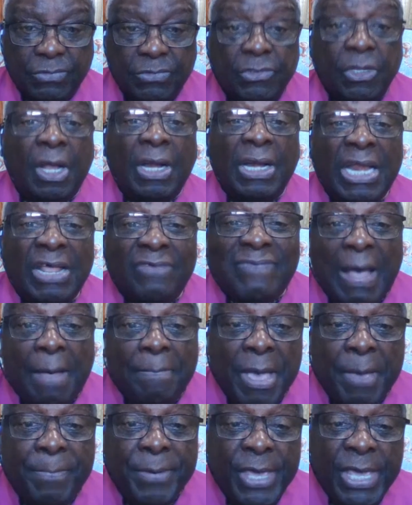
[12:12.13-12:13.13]
Your liver
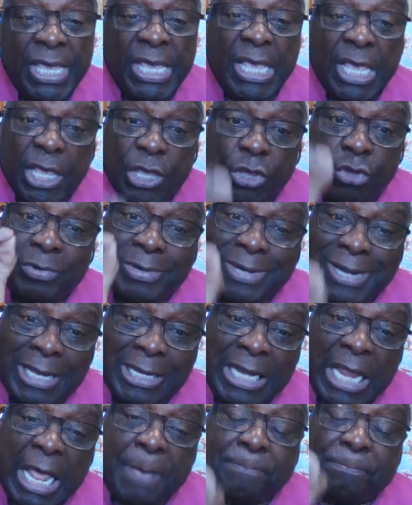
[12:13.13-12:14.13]
may be, you
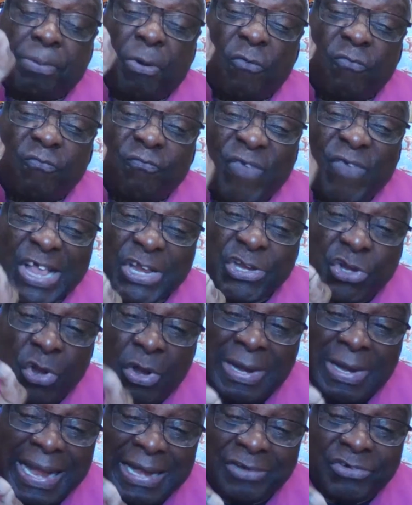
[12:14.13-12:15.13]
need a
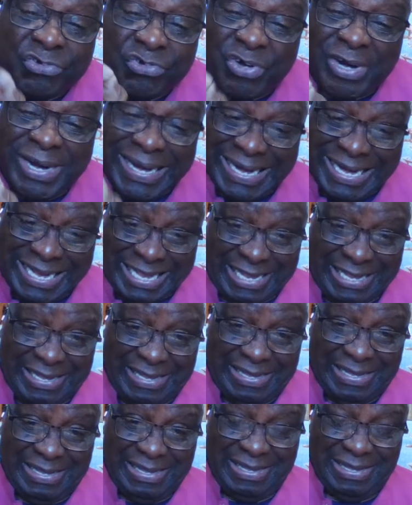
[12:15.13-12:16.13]
professional training.
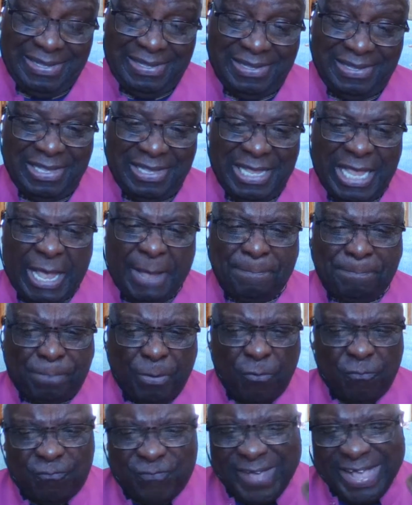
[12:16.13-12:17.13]
A
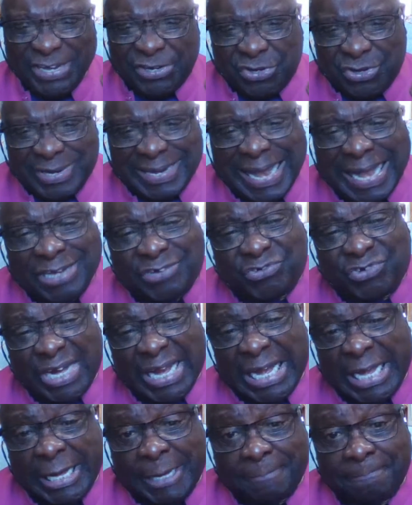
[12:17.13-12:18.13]
professional
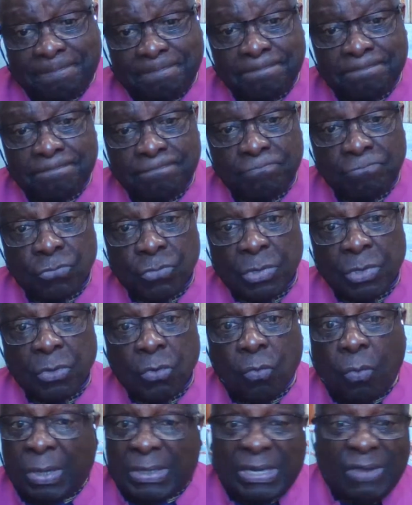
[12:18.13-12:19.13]
training.
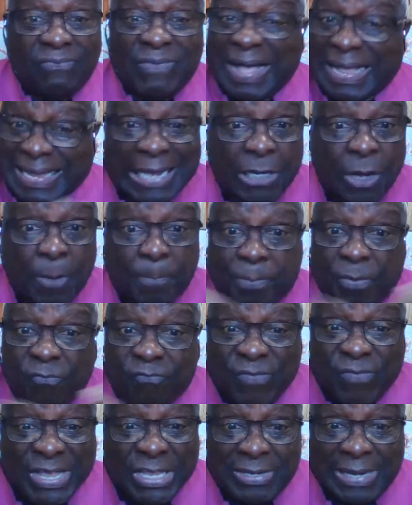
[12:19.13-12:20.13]
Whatever kind of
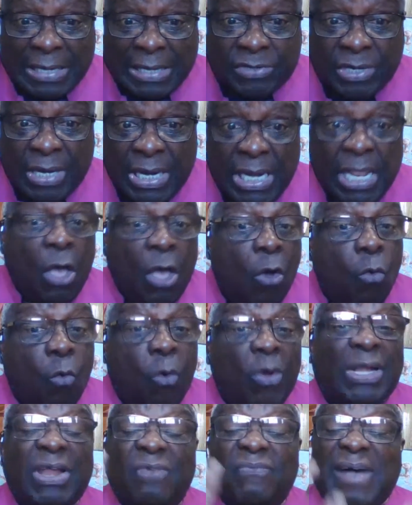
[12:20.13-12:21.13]
professional training,
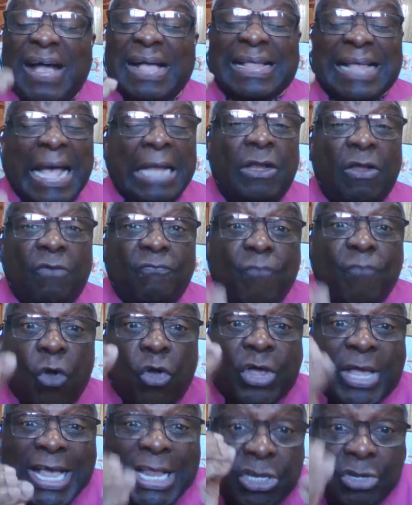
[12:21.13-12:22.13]
whatever kind of
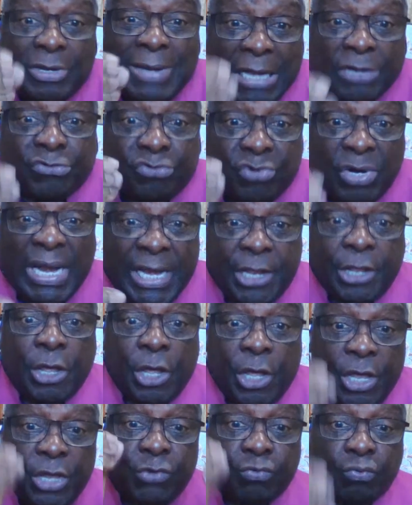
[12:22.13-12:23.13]
vocational training
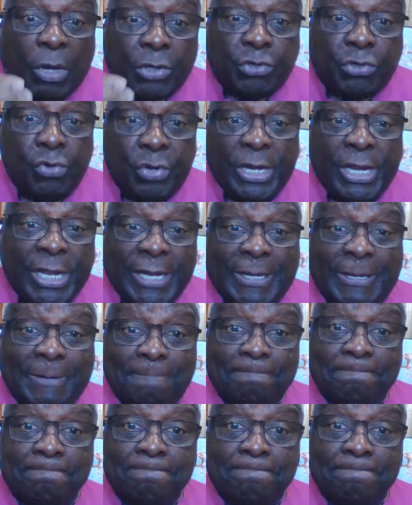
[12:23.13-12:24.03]
is what you need.